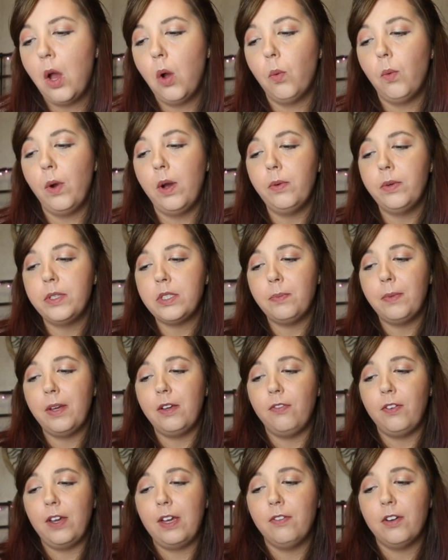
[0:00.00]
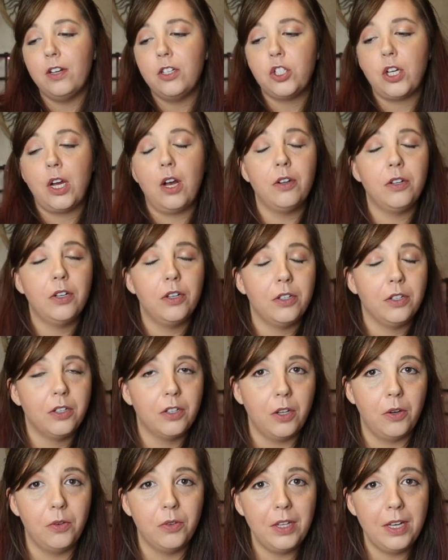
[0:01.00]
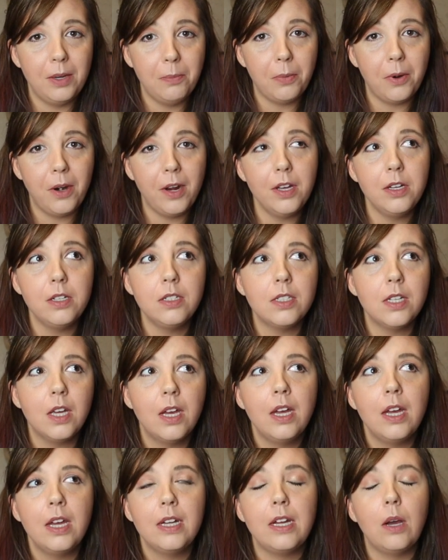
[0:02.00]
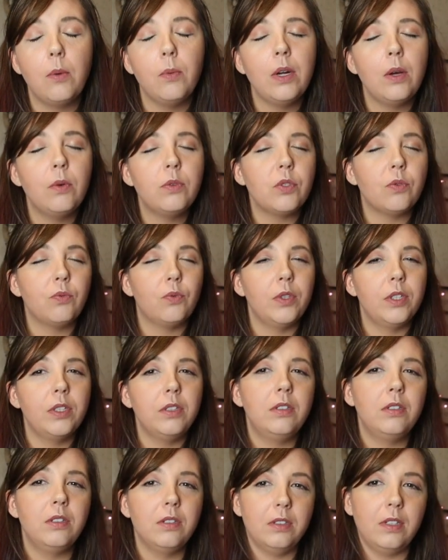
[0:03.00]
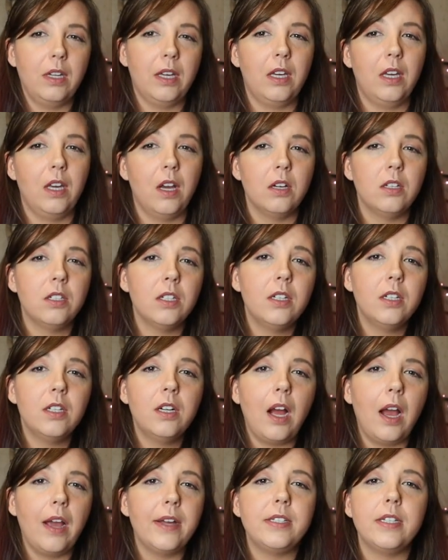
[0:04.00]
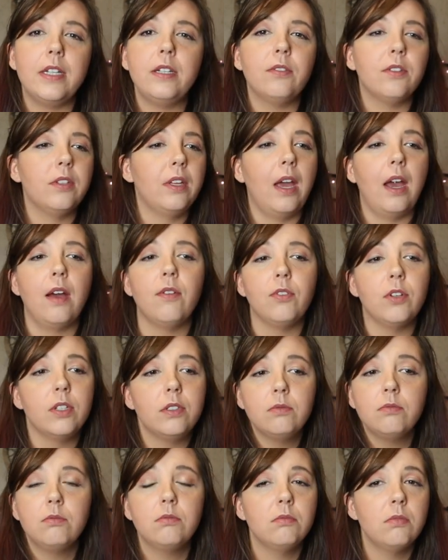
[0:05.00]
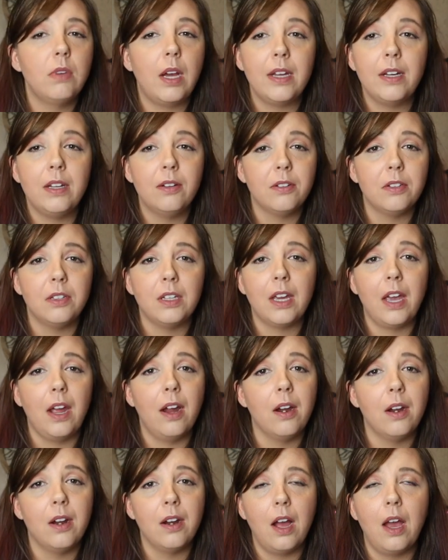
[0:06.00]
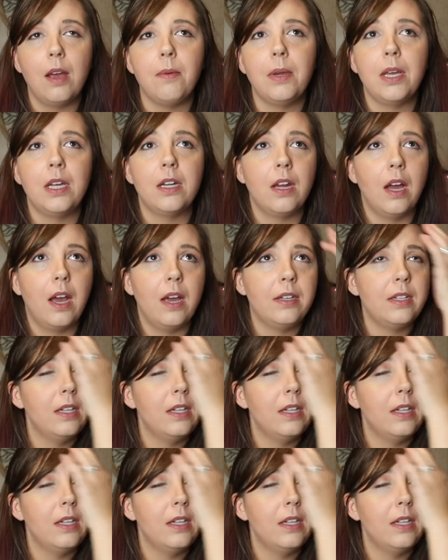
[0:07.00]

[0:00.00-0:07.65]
what was my favorite childhood clothing brand? Now, when I was real, like, younger, I didn't really have one. I didn't really care. I mean,